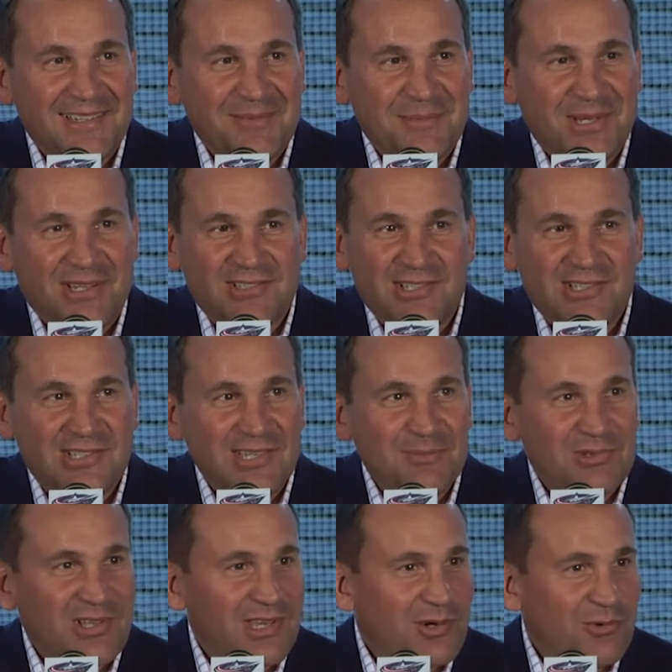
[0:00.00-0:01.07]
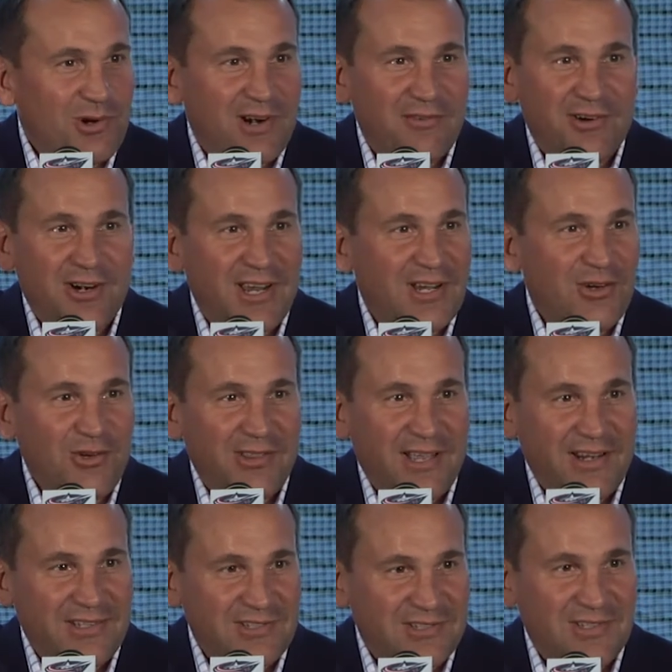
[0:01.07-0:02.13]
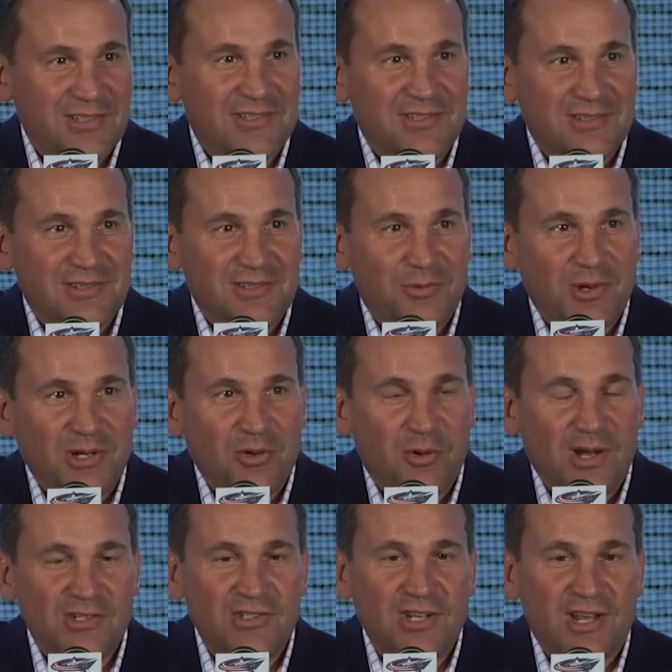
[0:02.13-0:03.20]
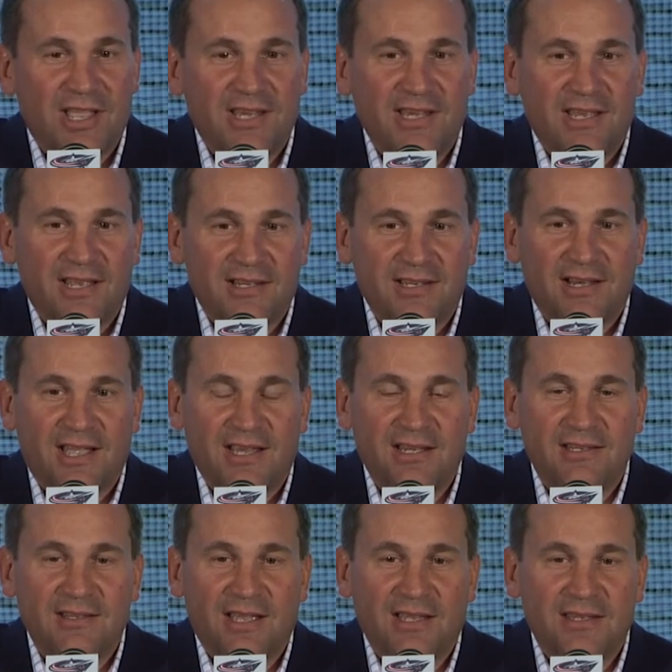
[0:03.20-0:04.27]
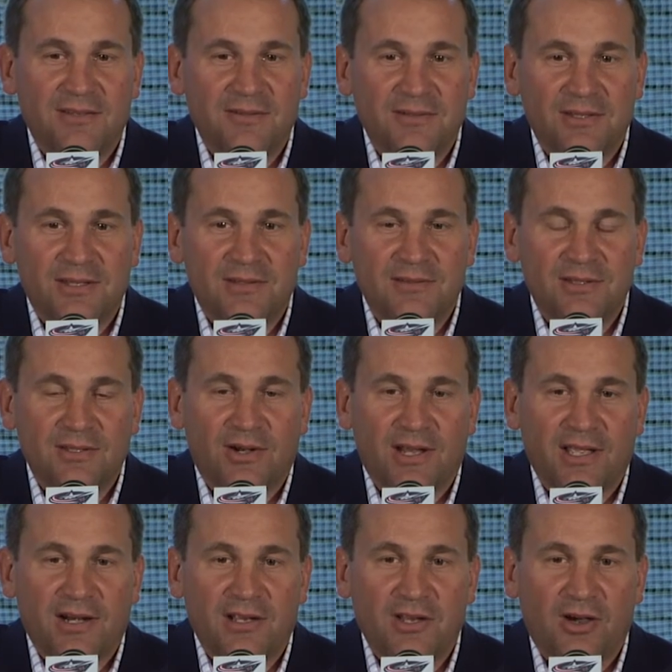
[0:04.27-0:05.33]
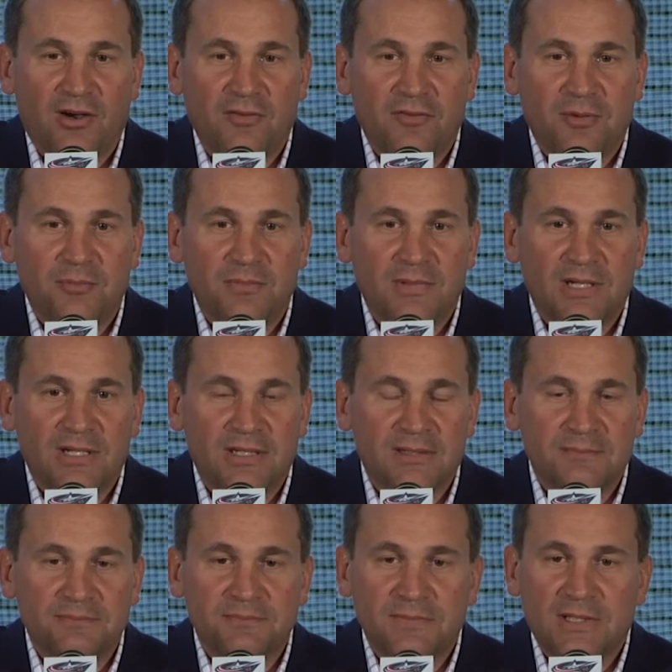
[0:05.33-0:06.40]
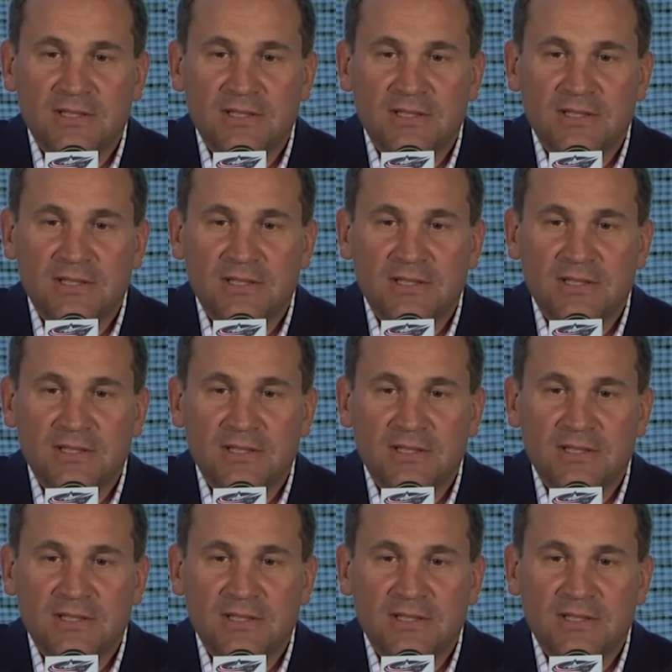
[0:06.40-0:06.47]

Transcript: Because it seems like wherever I go, that is the one question I get. And I got a call from